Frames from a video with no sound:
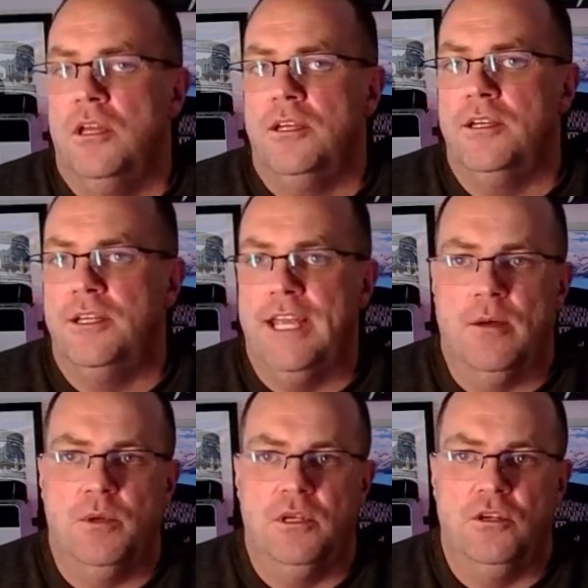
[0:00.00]

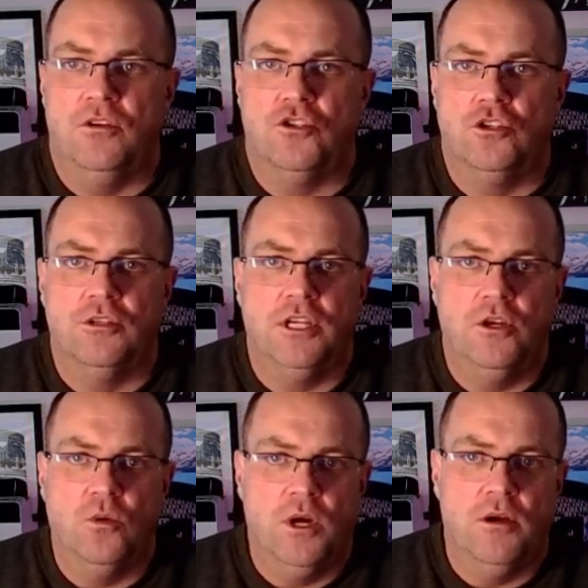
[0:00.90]
dampen your shirt that you're
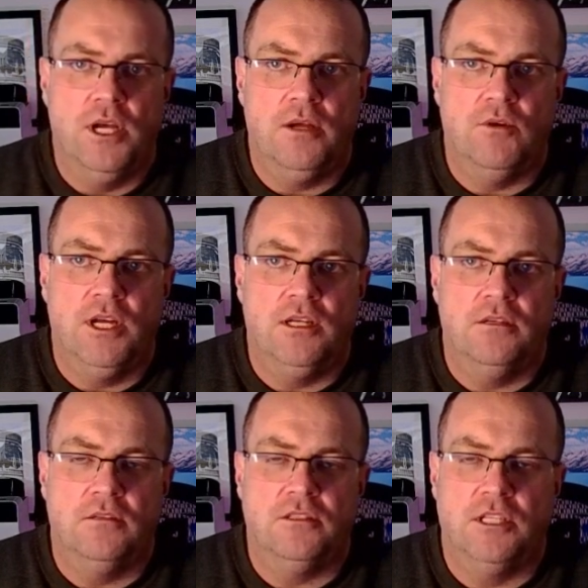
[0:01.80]
wearing, right?
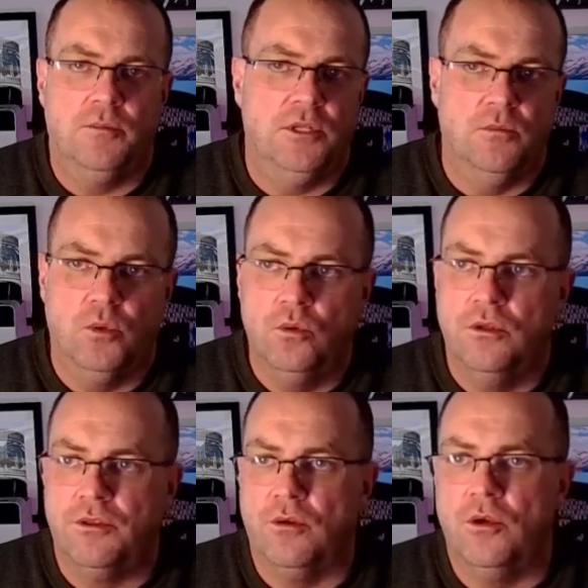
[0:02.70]
Dip it in the pool,
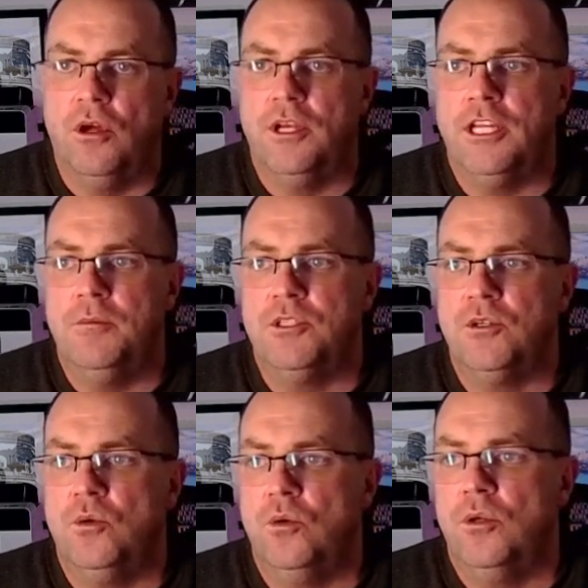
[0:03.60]
throw it on, it keeps you
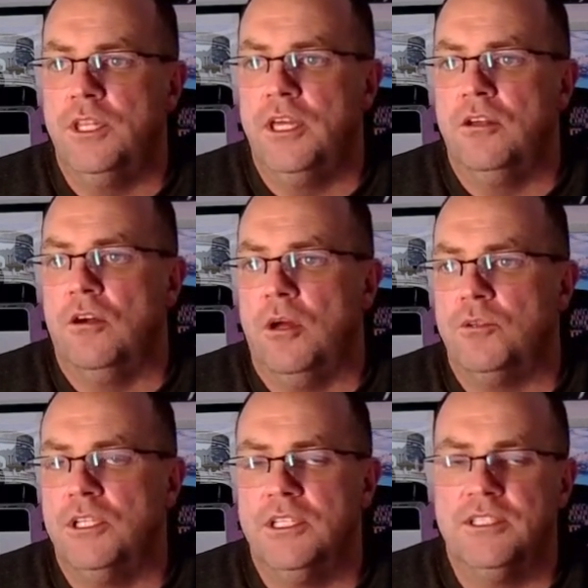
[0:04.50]
cool. The other
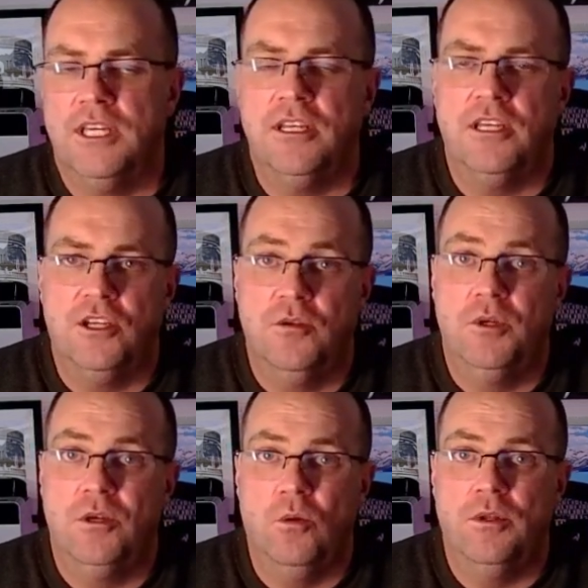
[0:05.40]
option is that it could be
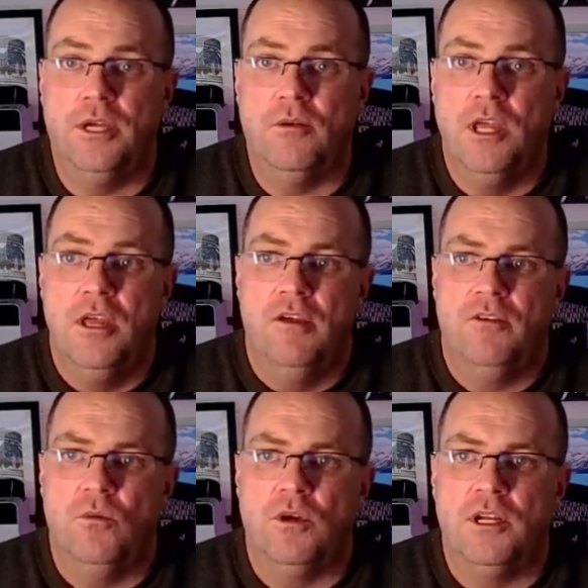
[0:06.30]
cold out. If
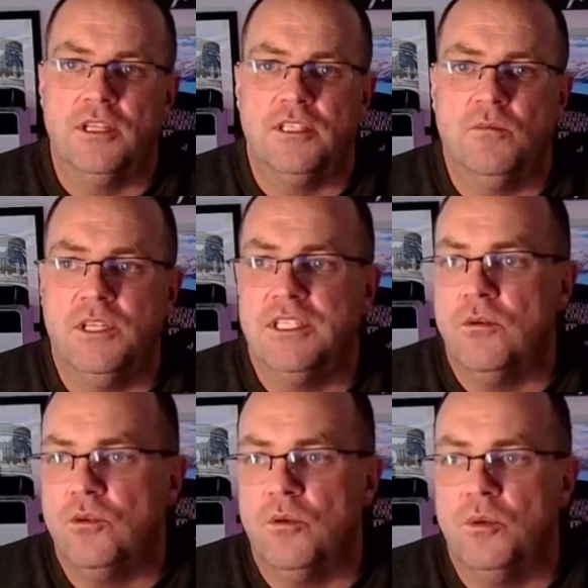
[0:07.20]
you're working in some of these
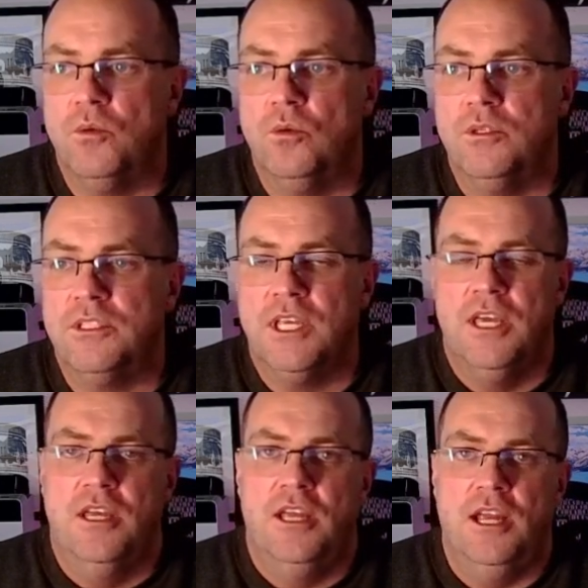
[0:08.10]
outdoor pools,
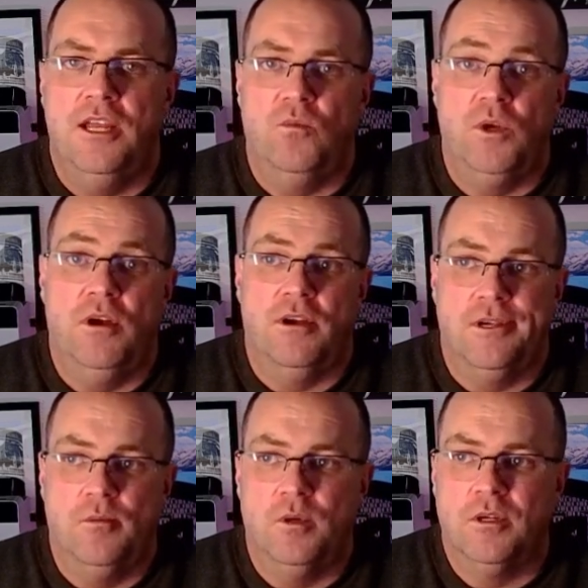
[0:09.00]
and we are in
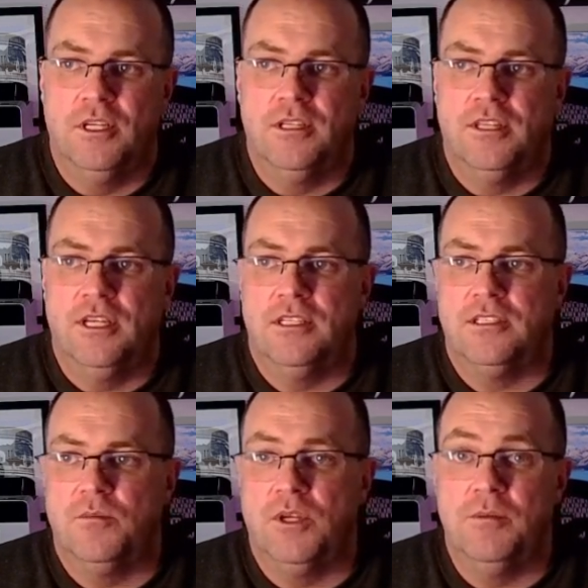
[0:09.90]
Alberta, that
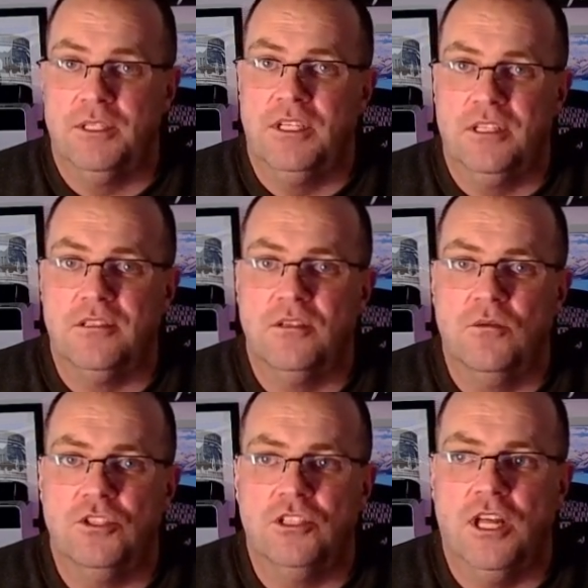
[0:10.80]
sometimes it does snow
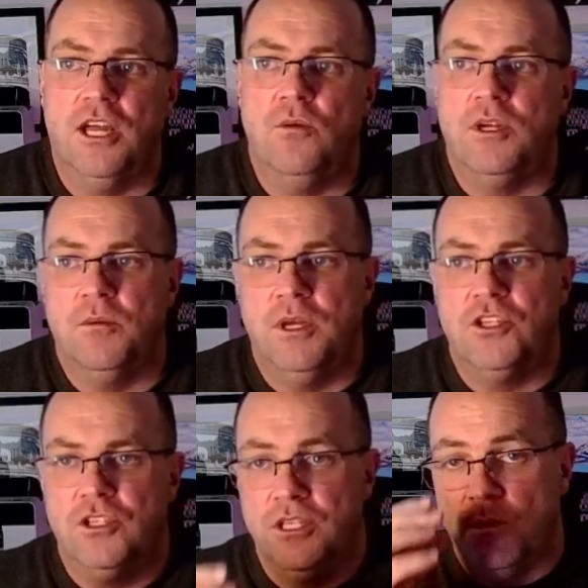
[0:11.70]
in July, we got to make
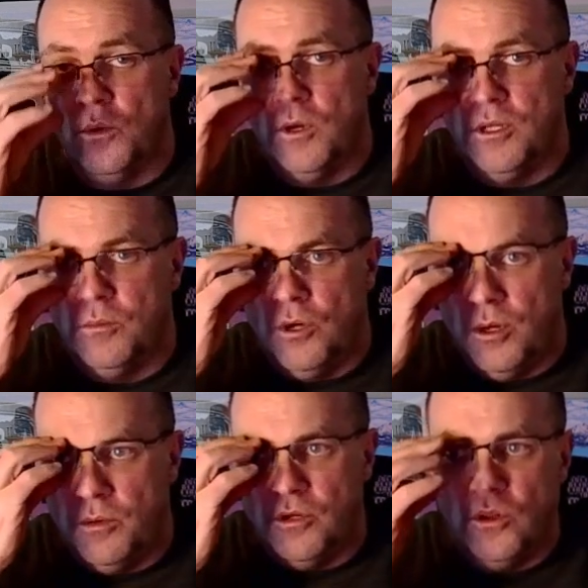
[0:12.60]
sure that we're wearing the
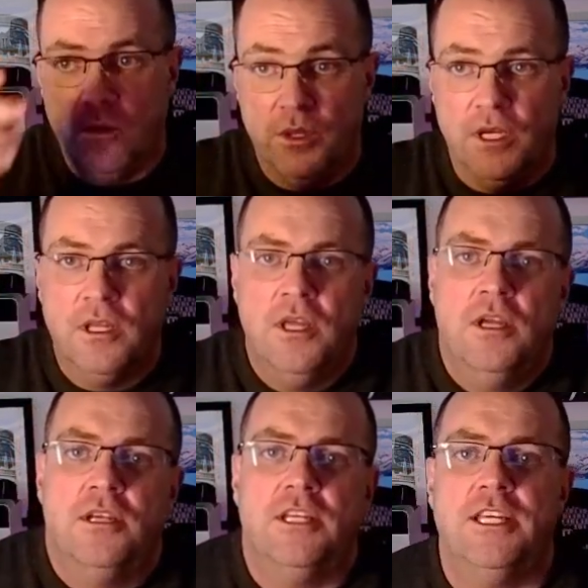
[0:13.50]
proper clothing
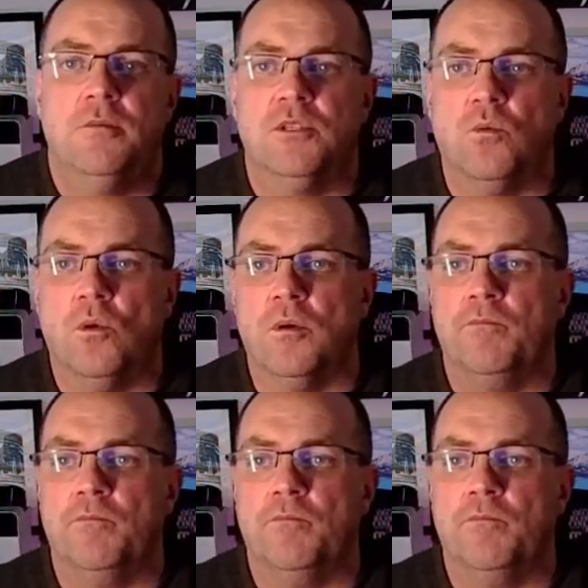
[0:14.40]
to keep us warm,